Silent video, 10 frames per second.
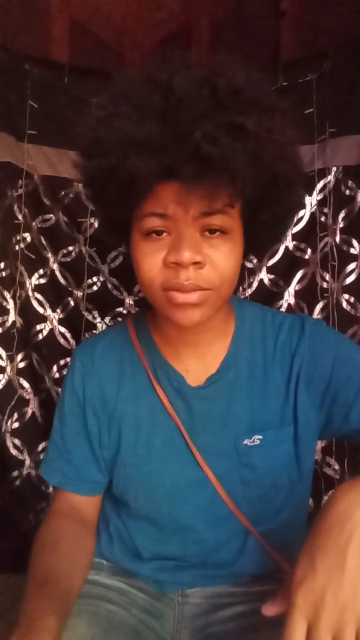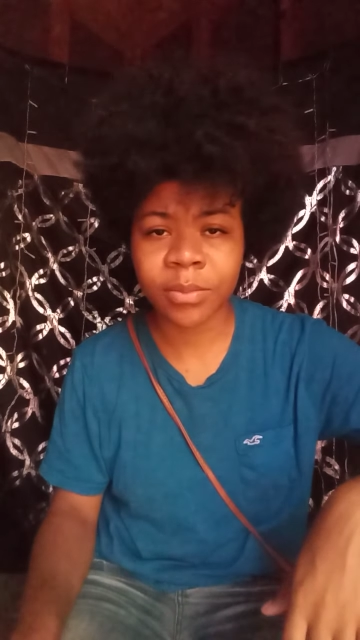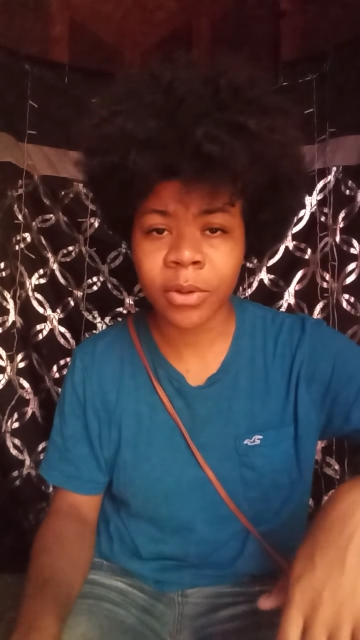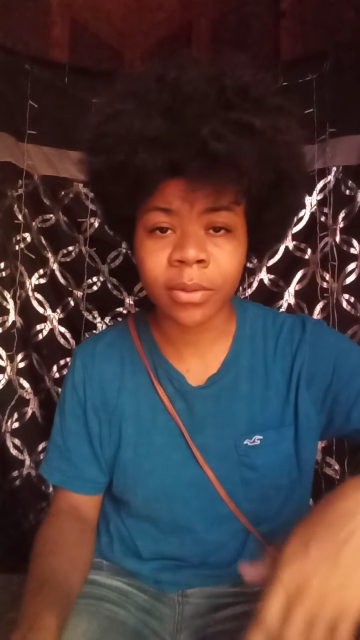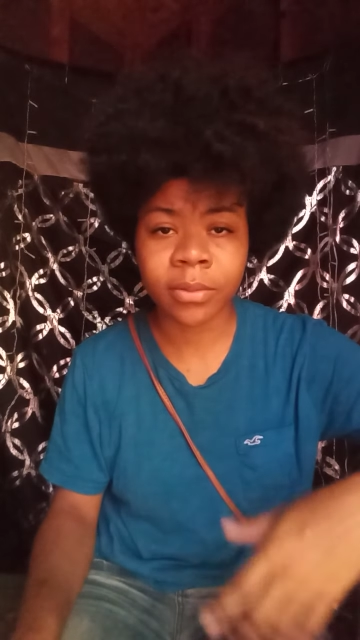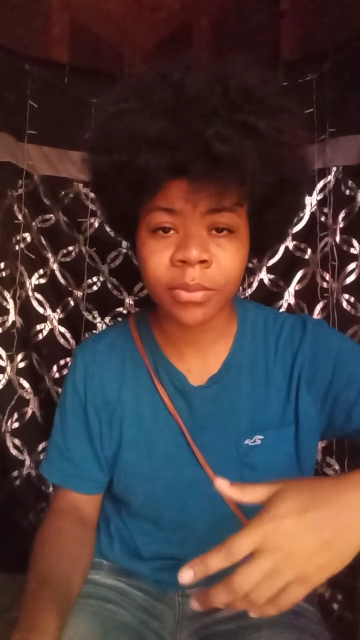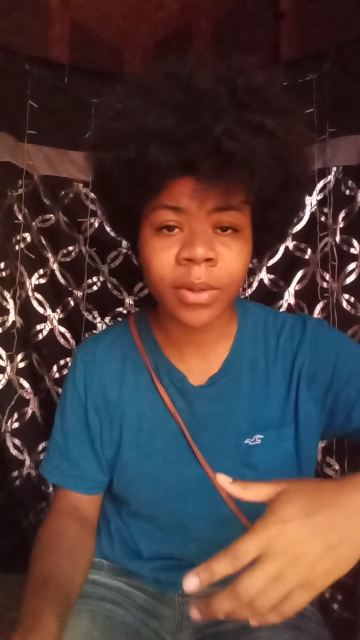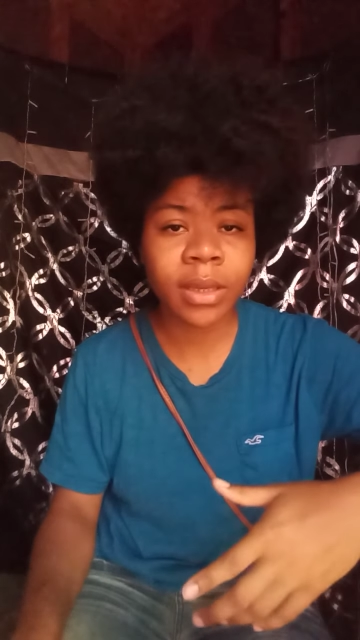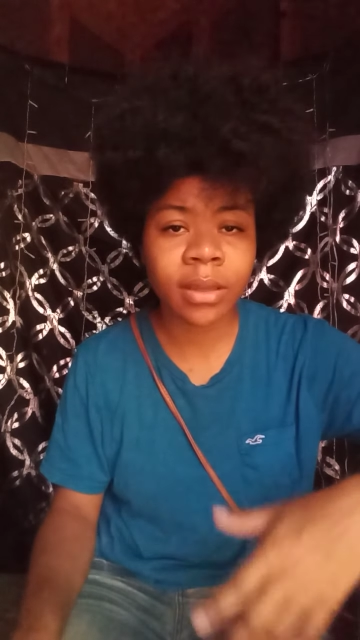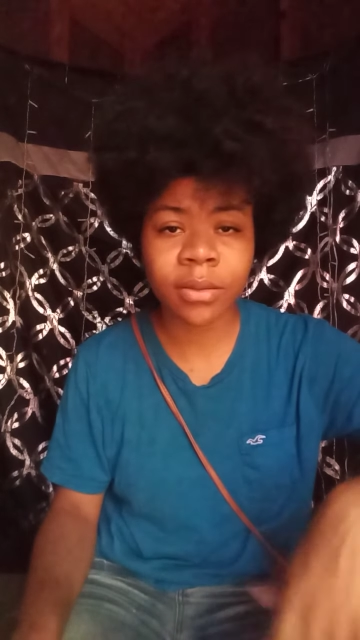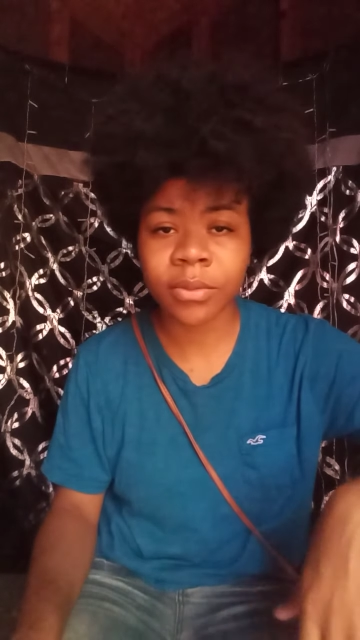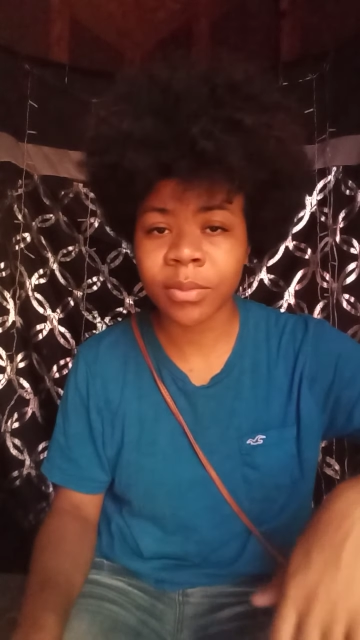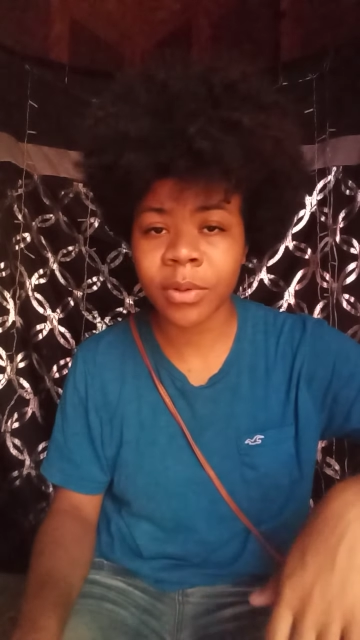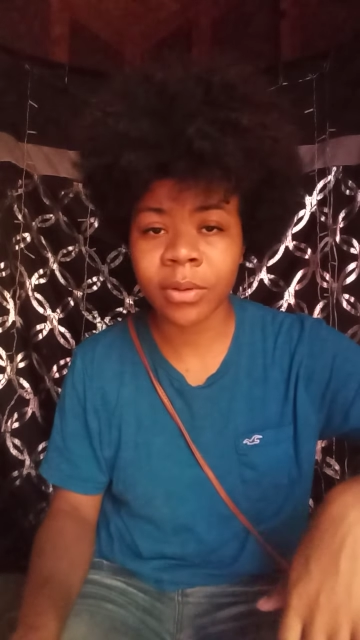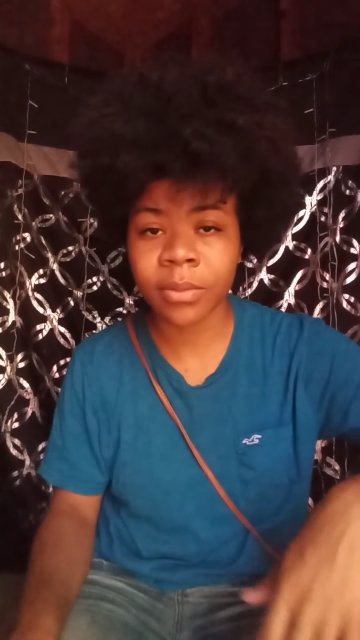you smoke weed, you
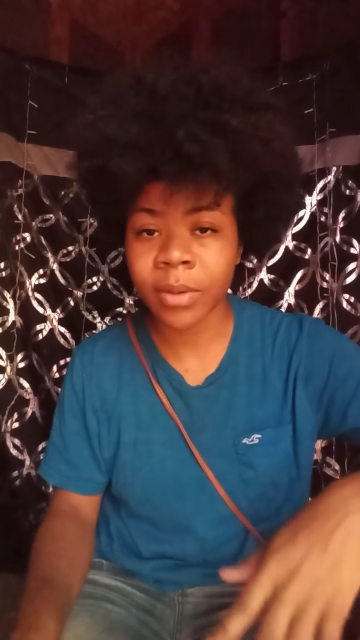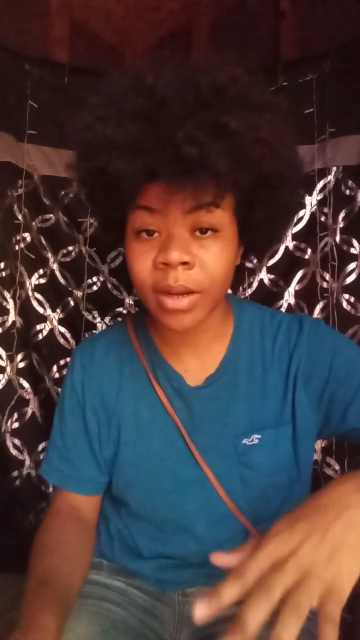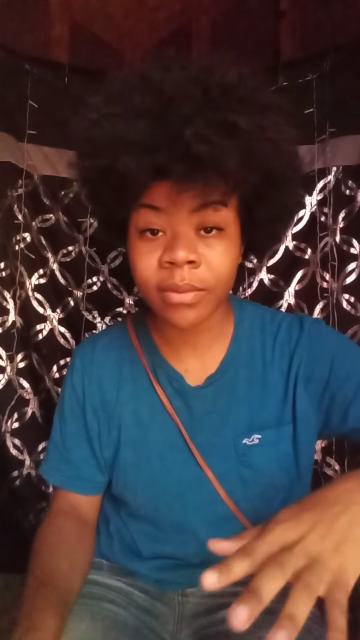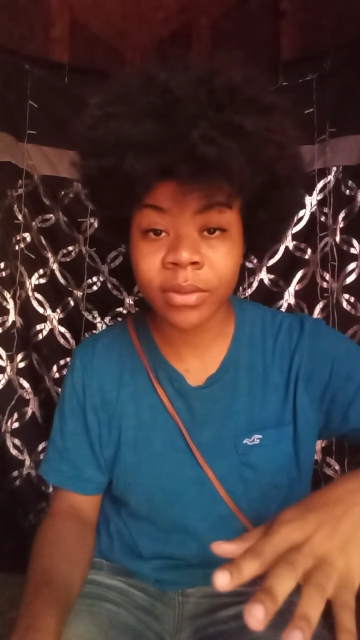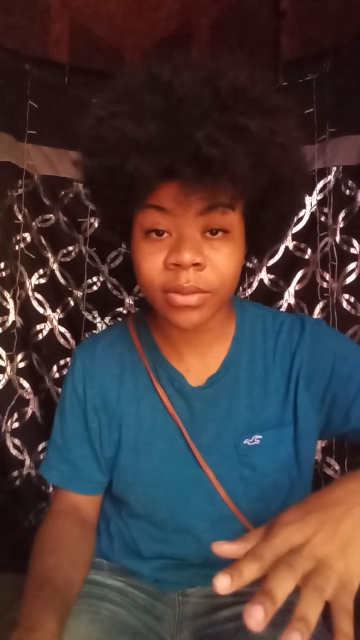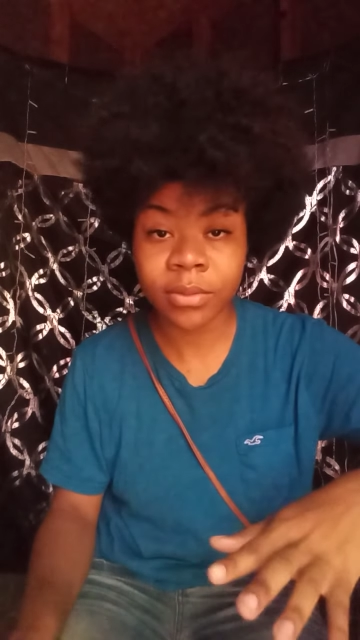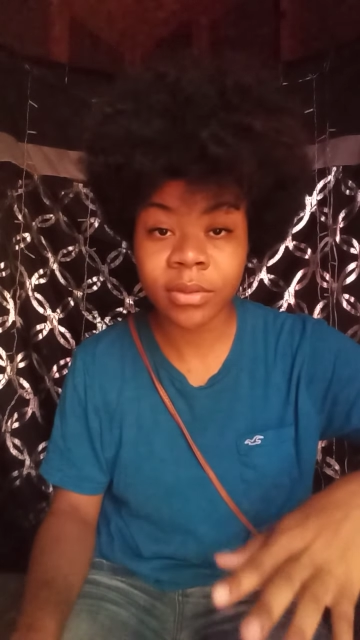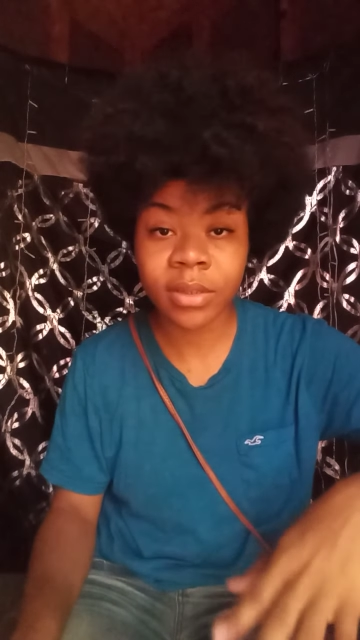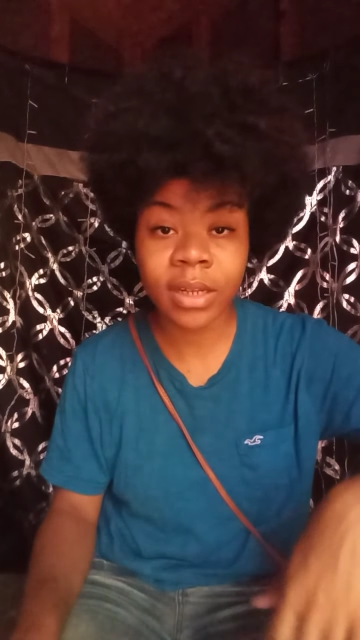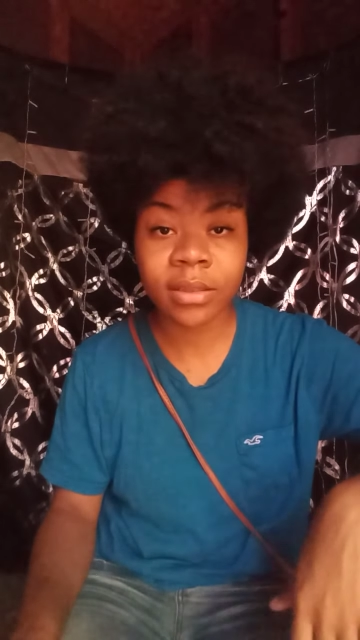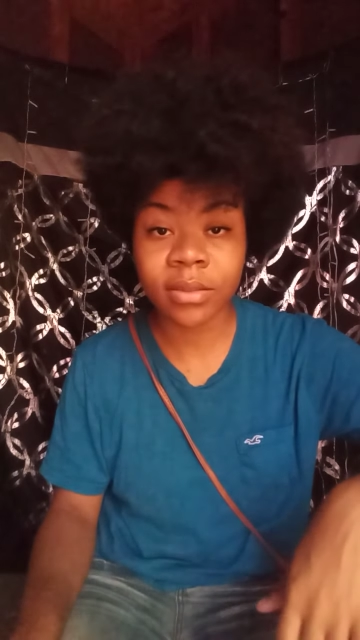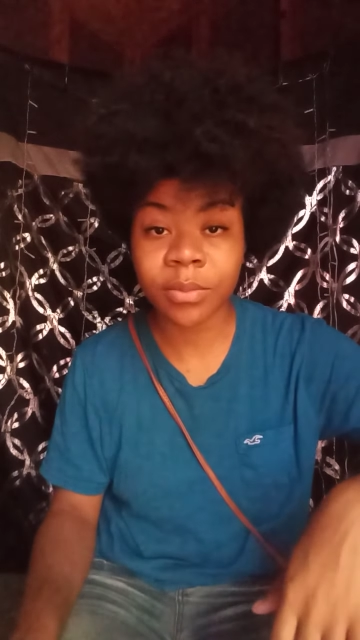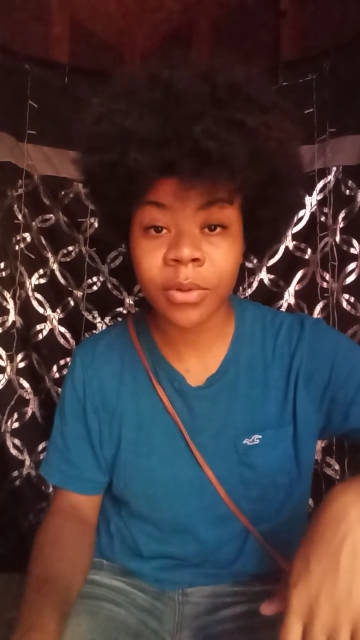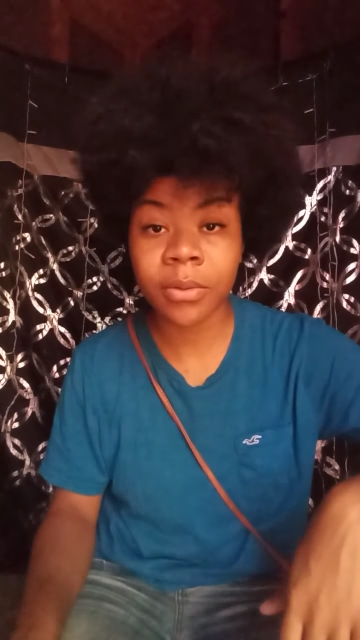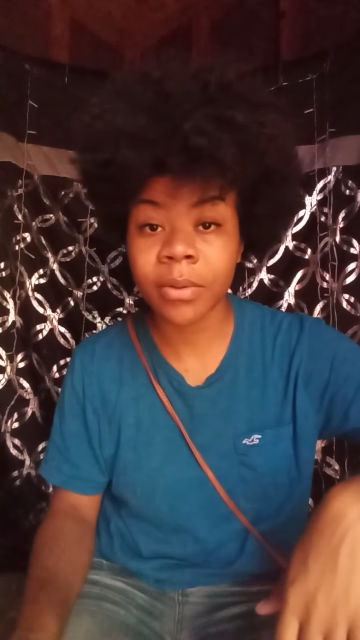smoke whatever you decide to
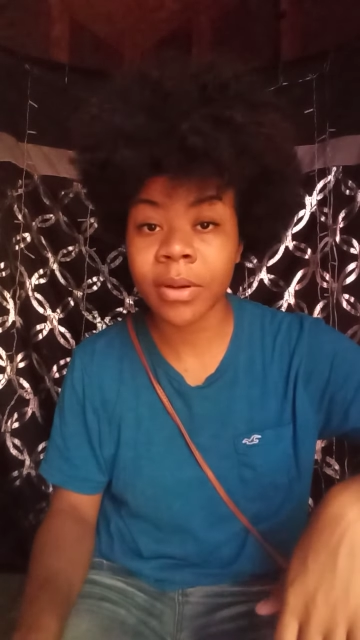smoke,